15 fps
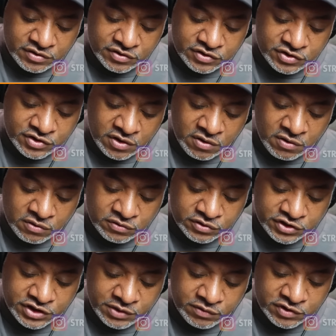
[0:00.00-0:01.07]
So
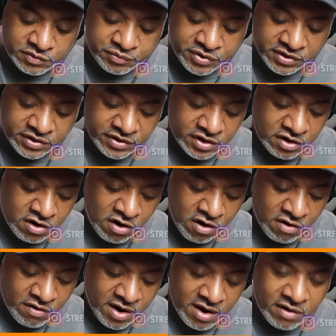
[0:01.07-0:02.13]
she was pulling the
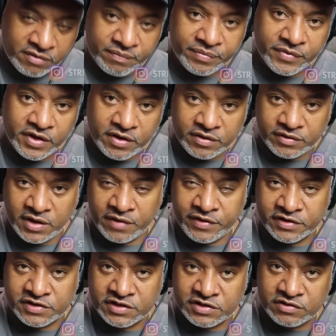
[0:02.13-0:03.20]
car out. Now,
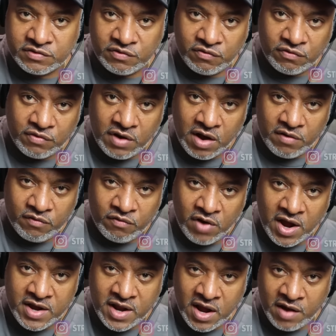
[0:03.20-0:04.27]
this is
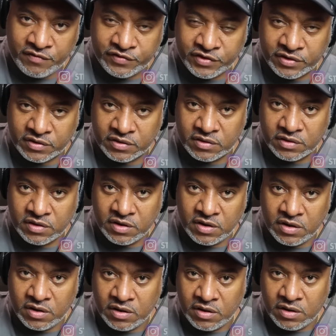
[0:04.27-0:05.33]
right after
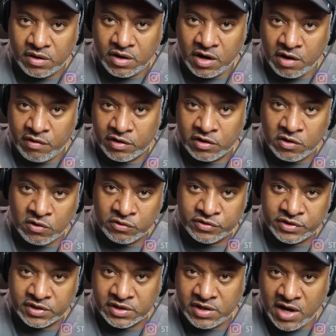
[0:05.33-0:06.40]
Eric
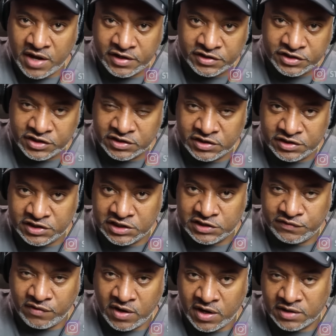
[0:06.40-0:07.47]
Holder got his chili
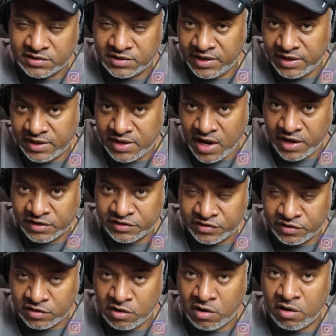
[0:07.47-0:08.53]
cheese fries and he got into
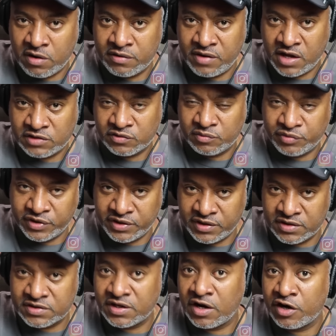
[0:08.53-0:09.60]
the car. That's when
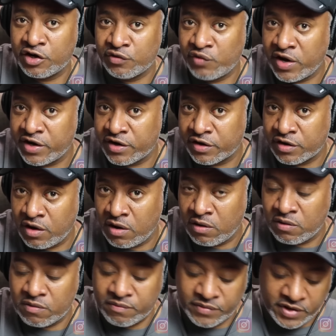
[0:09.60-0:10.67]
Bryannitta said, are you ready to
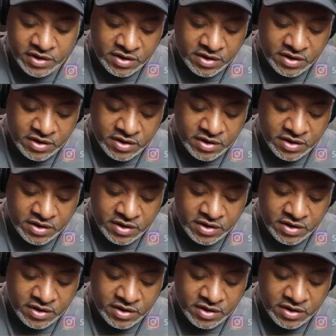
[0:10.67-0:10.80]
go?